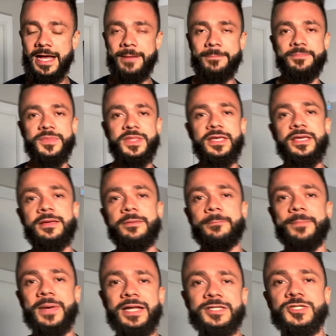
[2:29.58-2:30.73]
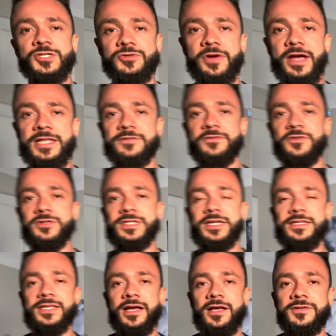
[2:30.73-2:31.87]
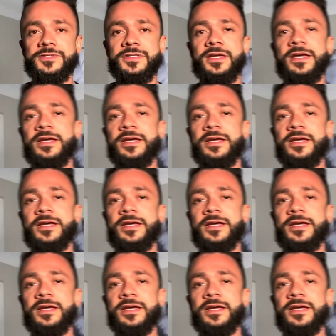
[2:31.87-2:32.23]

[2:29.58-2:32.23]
The balance transfer details,